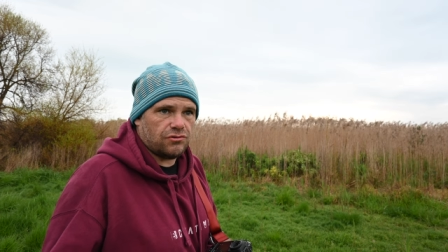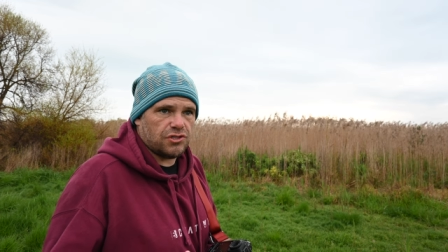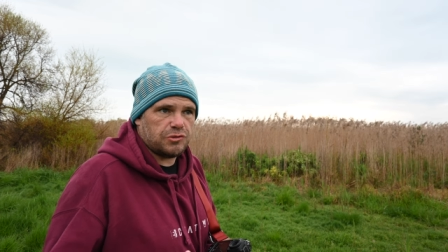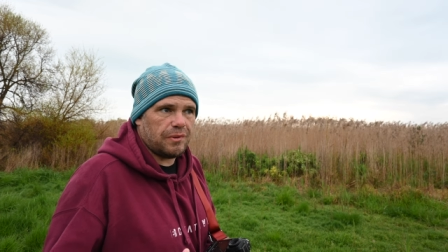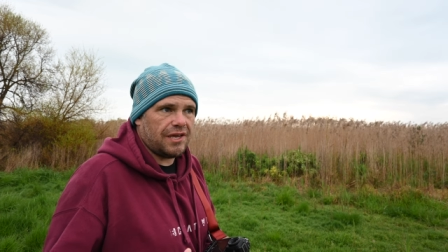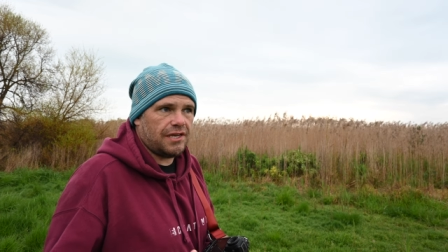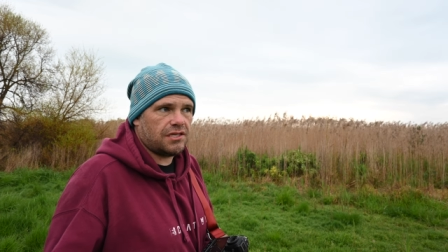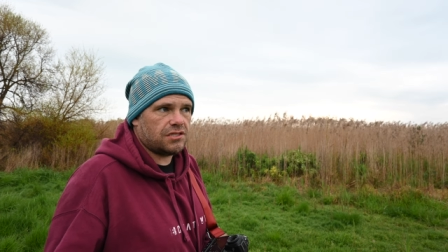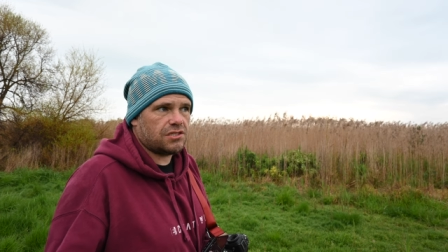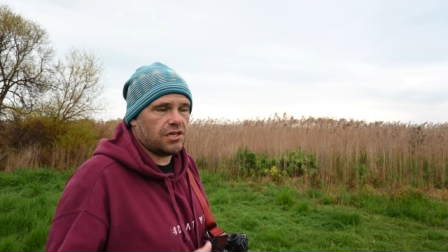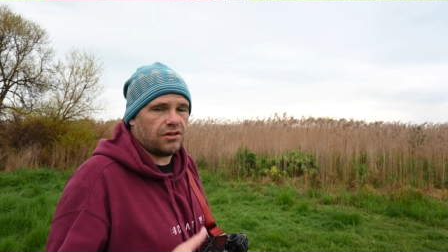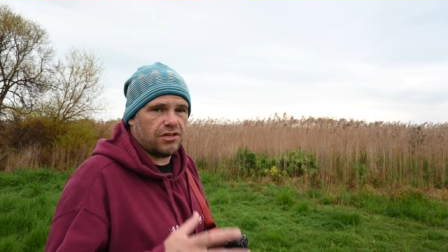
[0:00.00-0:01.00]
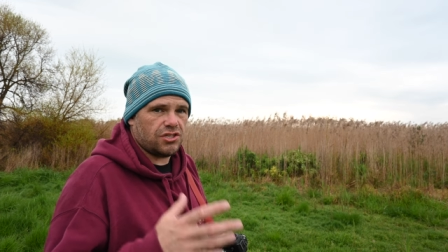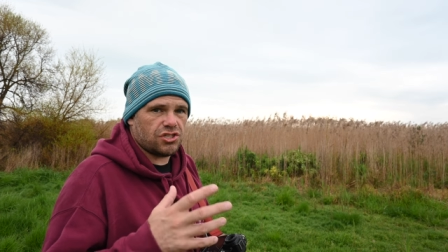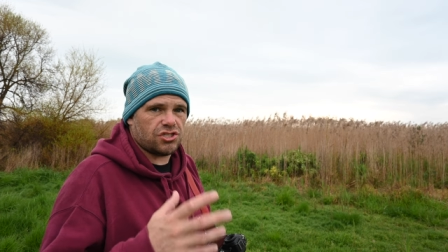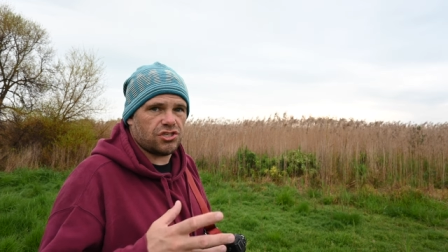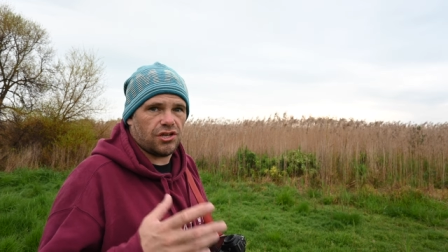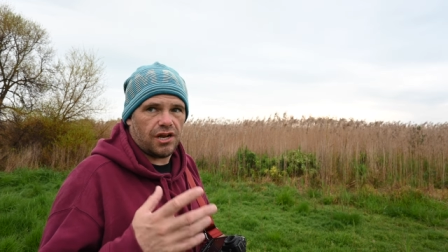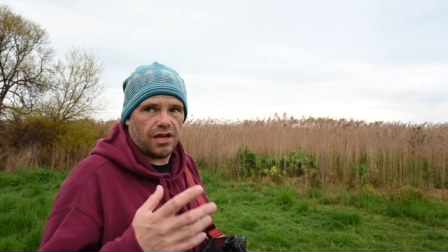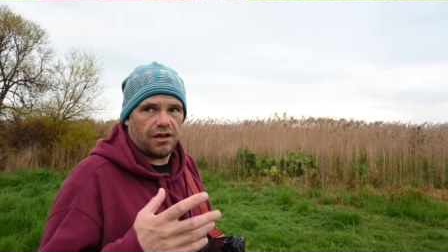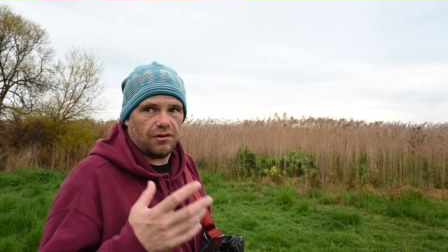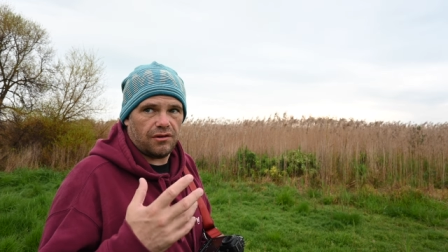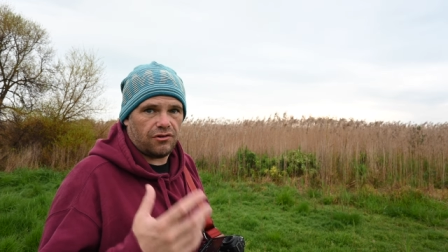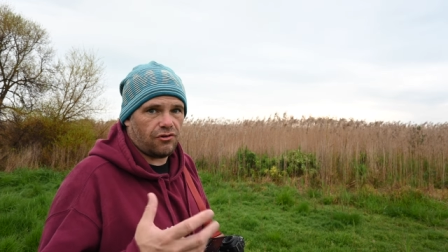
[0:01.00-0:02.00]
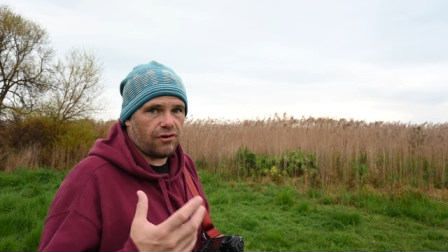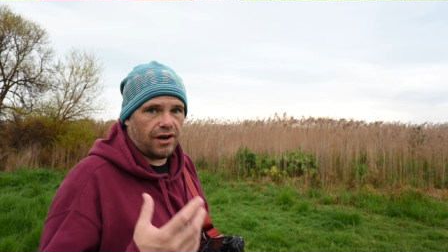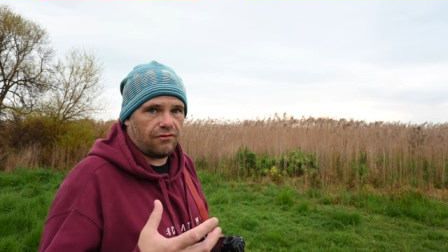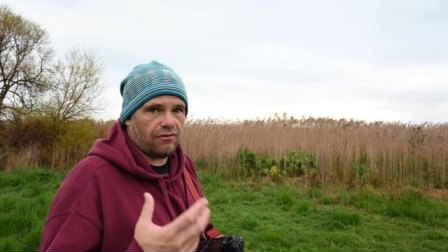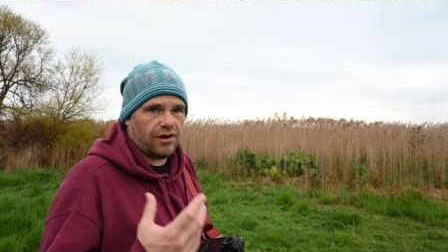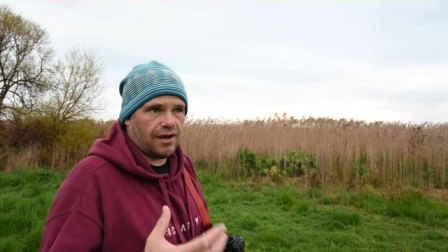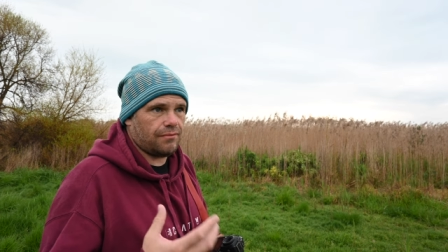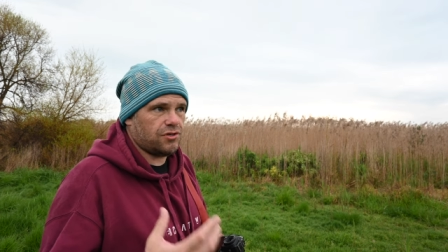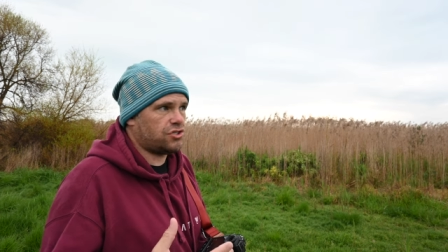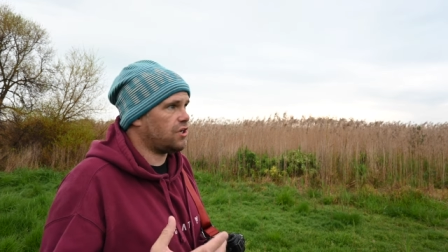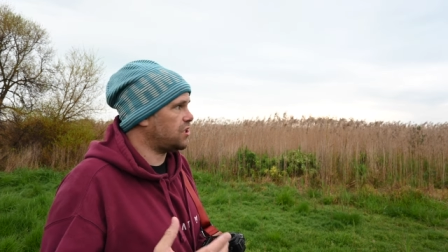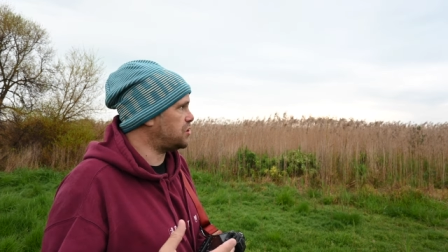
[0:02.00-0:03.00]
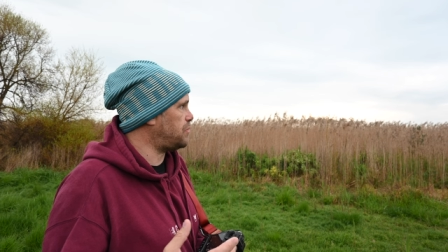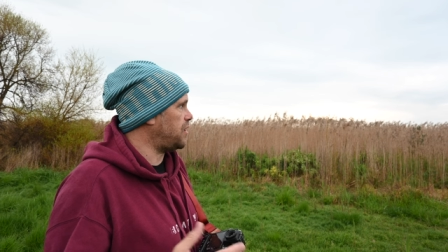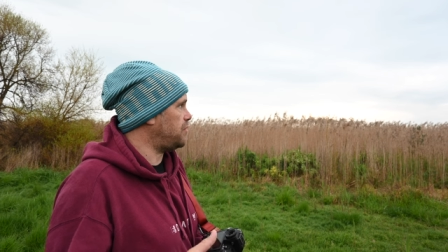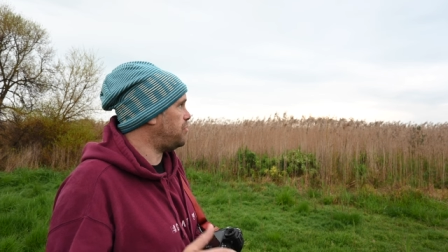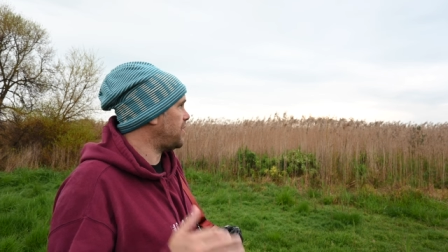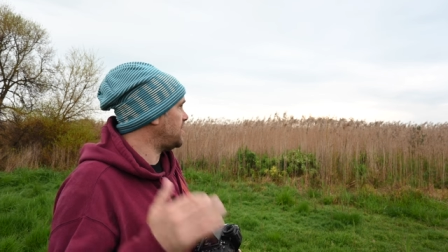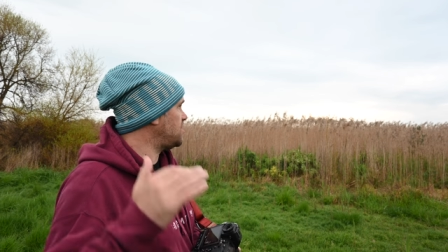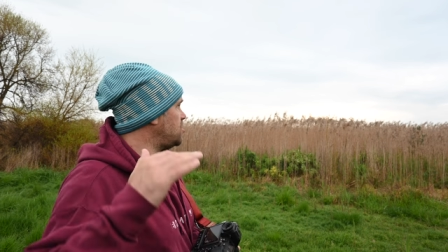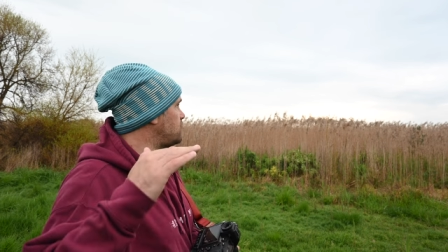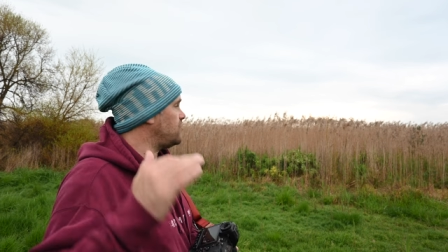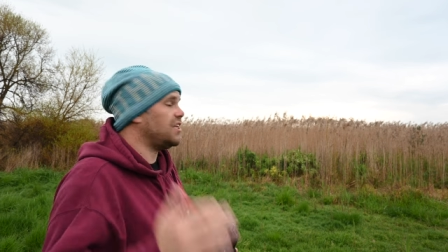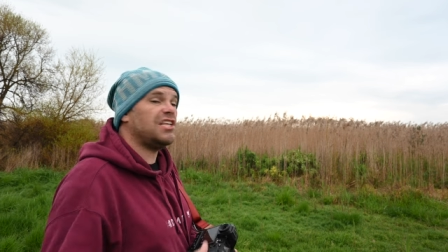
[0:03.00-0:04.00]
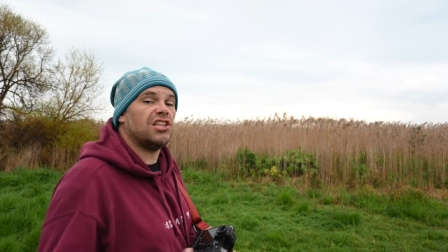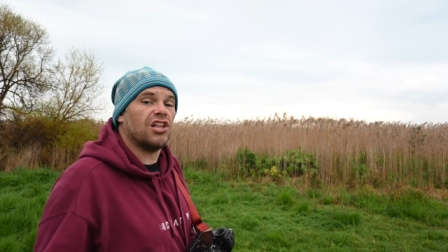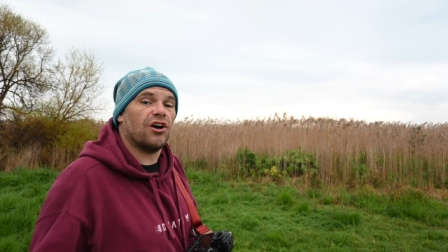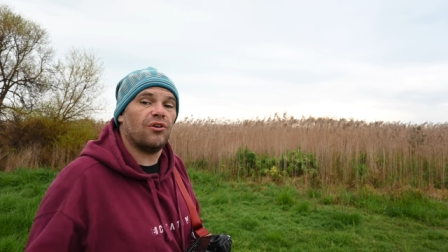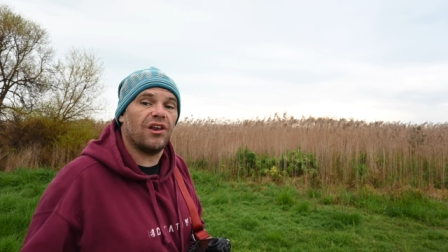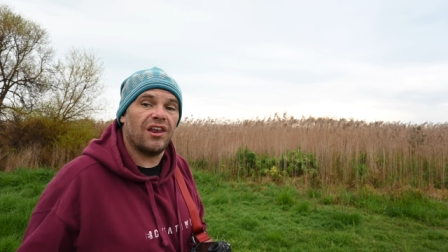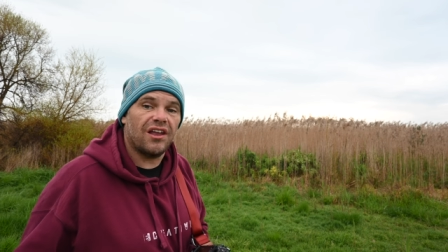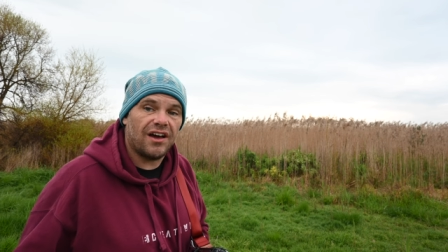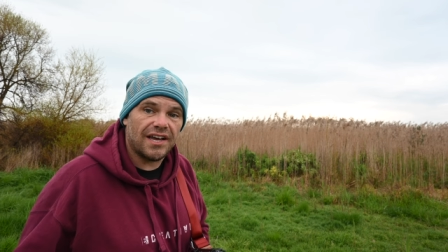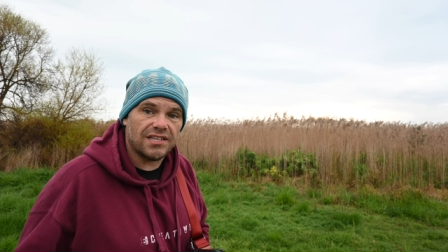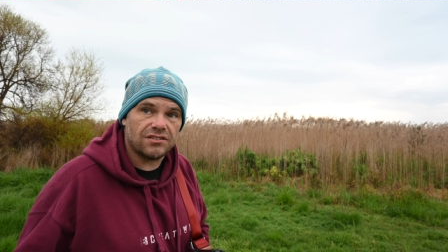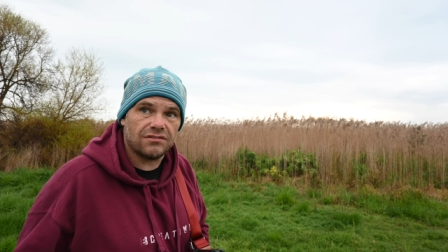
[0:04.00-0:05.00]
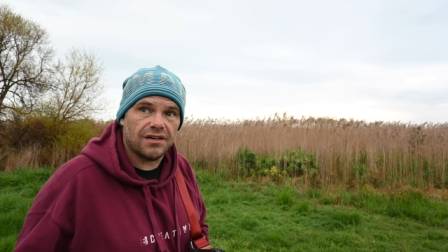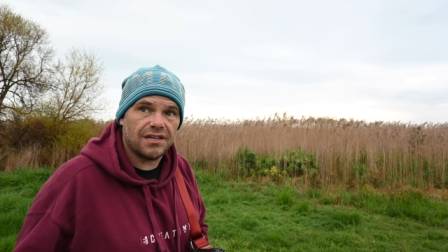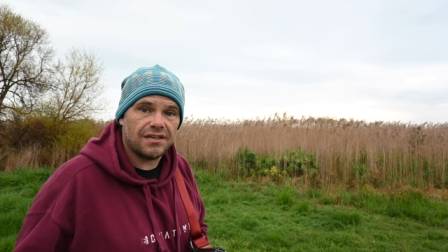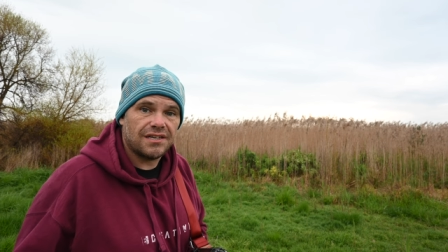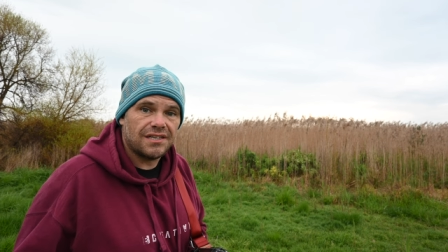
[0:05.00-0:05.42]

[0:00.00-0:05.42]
are on speed, so you just gotta uh, crank right up the shutter speed, but this is really low light, right?